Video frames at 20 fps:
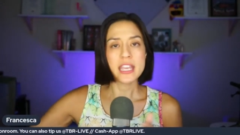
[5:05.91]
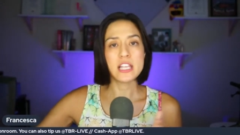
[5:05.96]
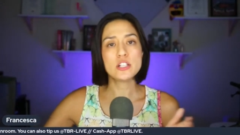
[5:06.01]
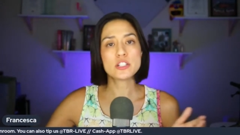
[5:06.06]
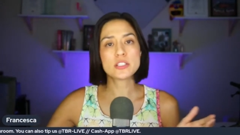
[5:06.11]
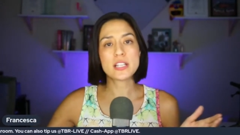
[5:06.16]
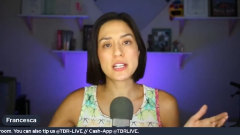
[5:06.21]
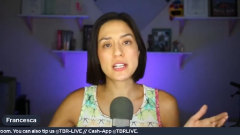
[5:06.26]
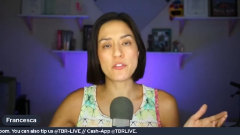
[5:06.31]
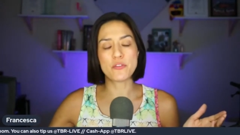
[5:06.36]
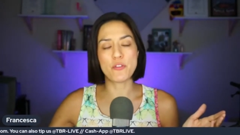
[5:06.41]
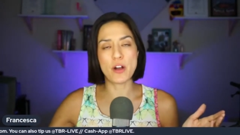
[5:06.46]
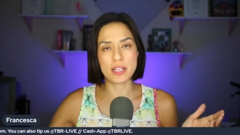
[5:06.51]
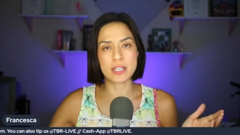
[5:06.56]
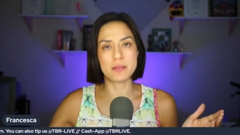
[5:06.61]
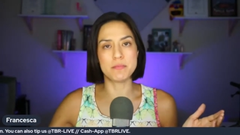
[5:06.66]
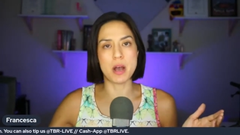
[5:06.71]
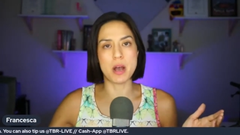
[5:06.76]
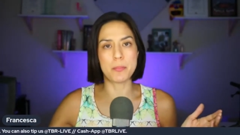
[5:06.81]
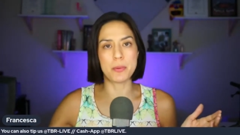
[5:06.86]
He looked like a
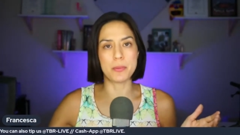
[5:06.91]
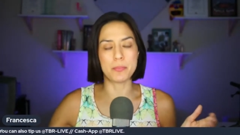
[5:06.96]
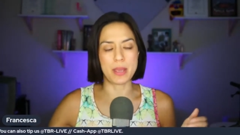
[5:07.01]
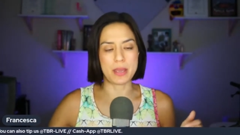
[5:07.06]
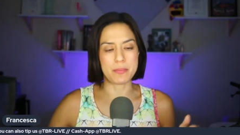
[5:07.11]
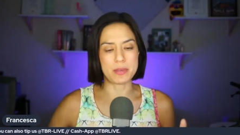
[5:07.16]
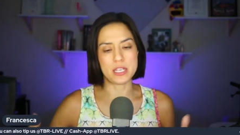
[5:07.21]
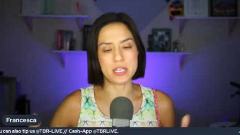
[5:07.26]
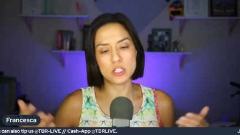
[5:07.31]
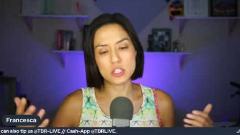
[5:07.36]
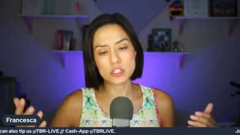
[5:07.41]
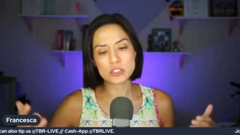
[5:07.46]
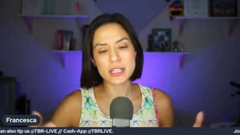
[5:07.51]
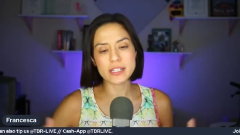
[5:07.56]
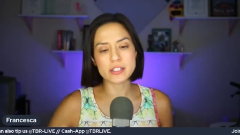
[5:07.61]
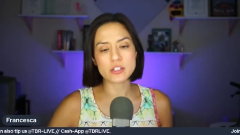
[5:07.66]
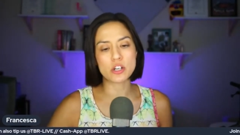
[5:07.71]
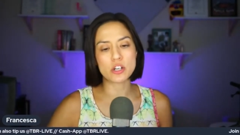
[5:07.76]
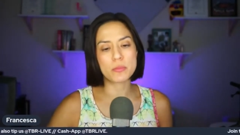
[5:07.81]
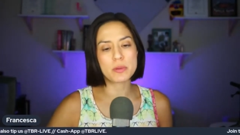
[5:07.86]
fucking Muppet baby. He looked
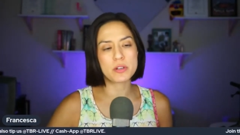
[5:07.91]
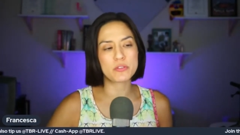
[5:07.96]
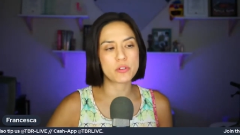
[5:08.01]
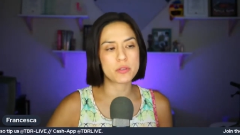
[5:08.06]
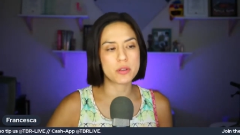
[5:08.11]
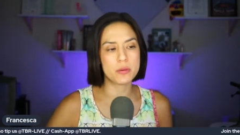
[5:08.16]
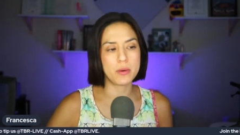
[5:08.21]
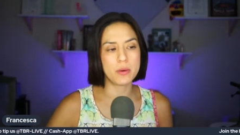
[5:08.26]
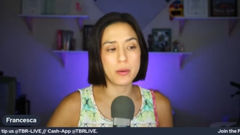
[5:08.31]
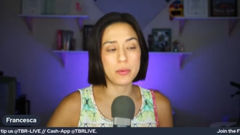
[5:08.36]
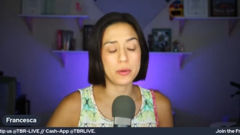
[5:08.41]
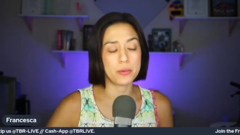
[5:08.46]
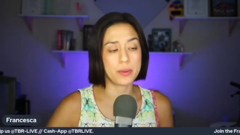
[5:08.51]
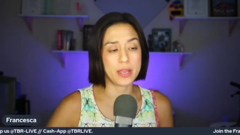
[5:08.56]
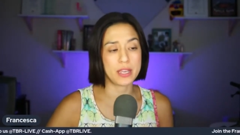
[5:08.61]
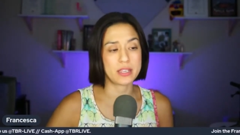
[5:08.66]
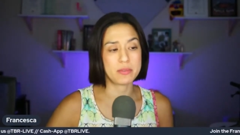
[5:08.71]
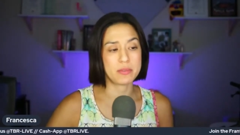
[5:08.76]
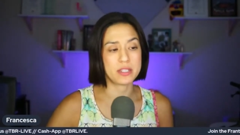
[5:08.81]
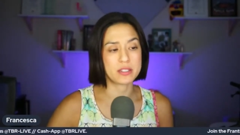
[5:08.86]
like Kermit from the Muppet
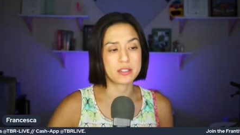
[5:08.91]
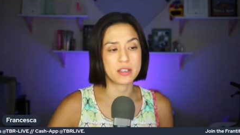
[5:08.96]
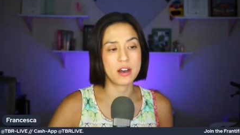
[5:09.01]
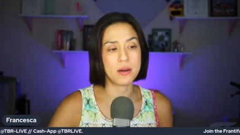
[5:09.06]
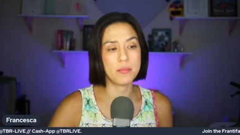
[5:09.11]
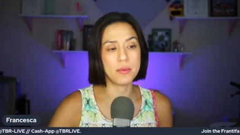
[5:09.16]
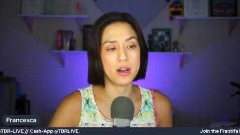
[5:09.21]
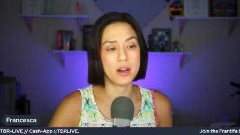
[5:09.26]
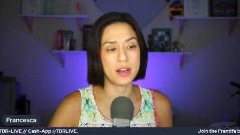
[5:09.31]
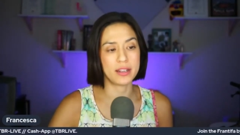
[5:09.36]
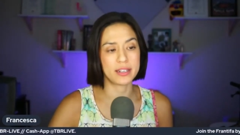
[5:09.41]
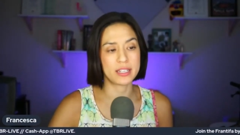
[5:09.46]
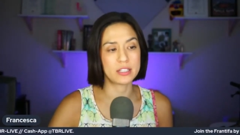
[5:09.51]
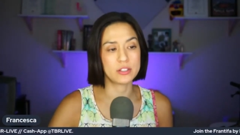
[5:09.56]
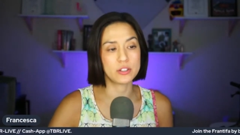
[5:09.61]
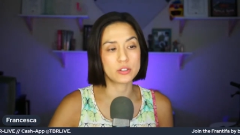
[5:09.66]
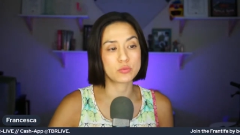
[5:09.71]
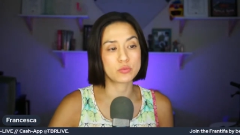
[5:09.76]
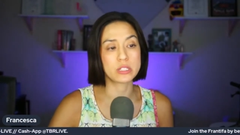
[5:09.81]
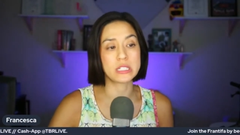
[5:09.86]
Babies. Come on.
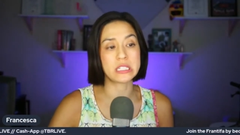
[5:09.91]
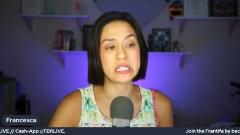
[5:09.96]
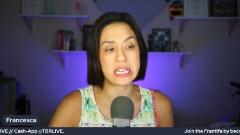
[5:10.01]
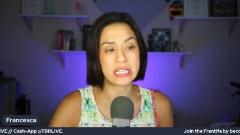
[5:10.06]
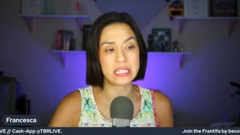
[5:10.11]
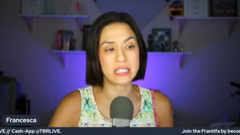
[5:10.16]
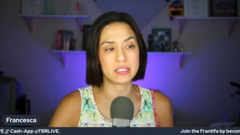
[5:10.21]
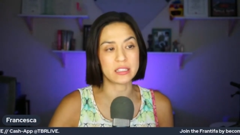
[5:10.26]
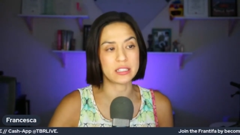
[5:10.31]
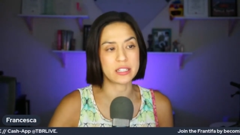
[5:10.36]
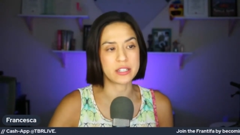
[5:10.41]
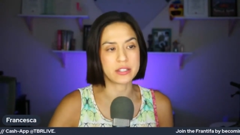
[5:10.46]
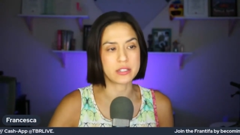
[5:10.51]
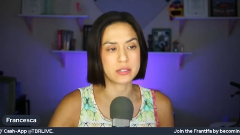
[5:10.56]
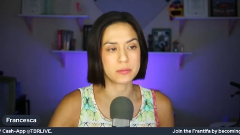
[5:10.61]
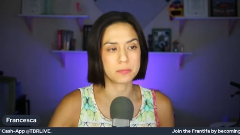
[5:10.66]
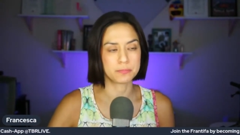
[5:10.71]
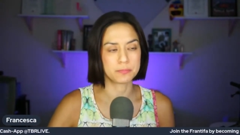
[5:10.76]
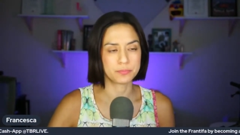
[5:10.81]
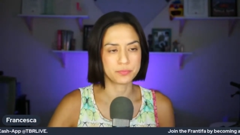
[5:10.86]
He looked
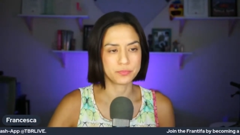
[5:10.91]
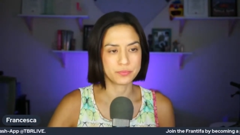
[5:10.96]
ridiculous.